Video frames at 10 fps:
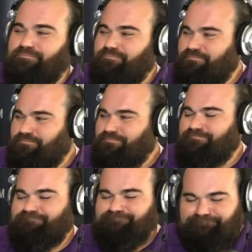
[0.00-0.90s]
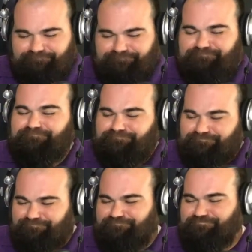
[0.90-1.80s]

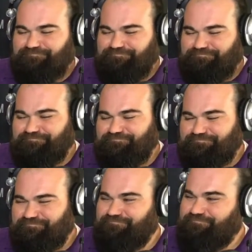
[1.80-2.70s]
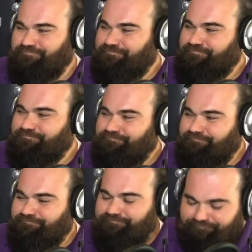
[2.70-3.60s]

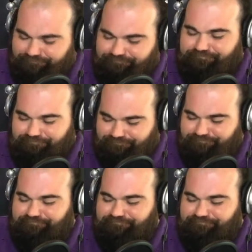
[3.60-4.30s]
(silent)